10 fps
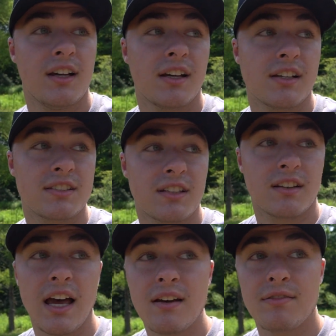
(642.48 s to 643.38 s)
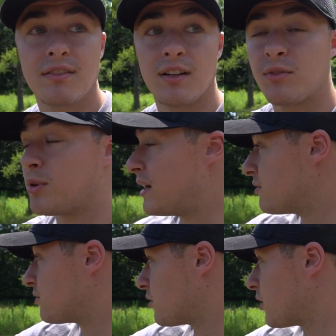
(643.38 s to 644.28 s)
because the left and
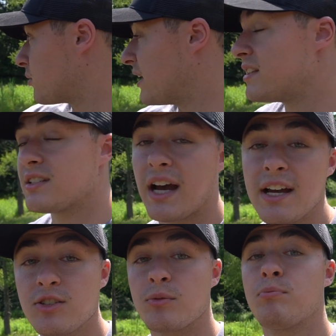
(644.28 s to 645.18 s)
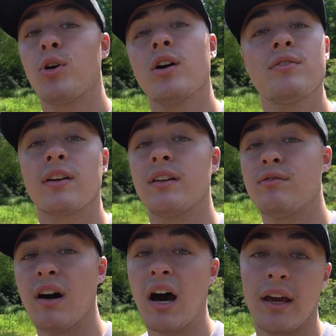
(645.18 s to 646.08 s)
far right sides are perfectly
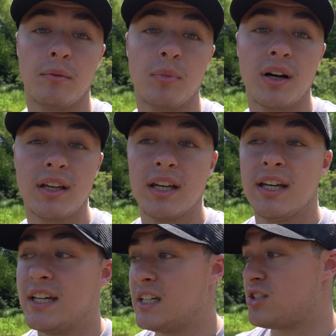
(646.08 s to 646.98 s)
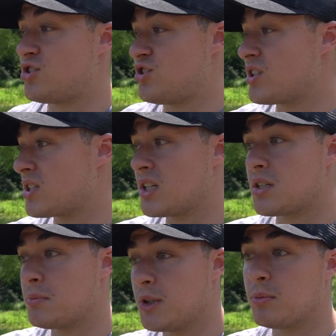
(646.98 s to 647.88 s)
fine, but it's just
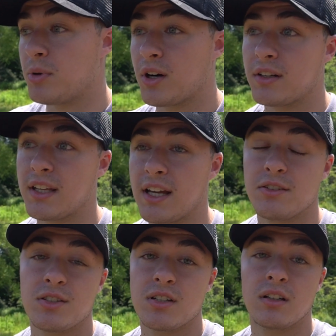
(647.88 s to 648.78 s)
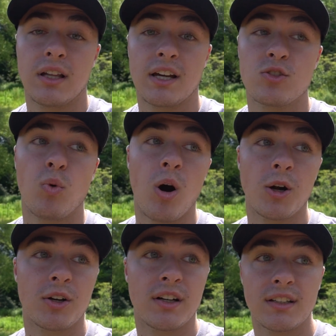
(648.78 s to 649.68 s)
this middle part that just collects
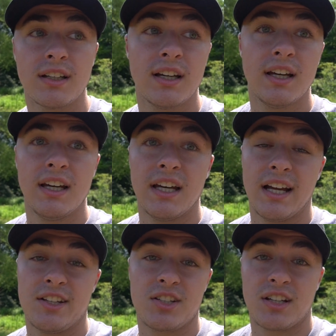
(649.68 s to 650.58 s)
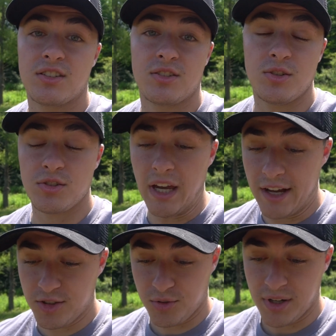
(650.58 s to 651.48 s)
water and it just gets too
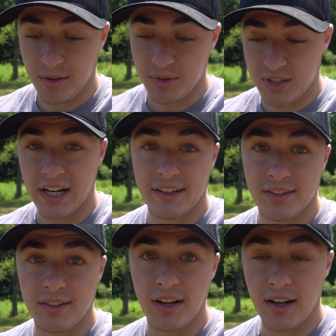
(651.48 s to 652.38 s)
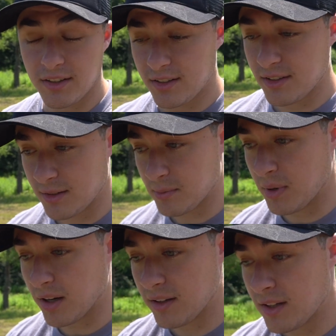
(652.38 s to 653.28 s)
saturated, which kind of sucks.
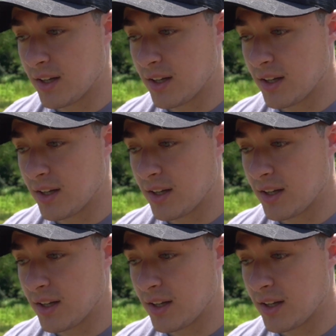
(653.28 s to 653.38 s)
But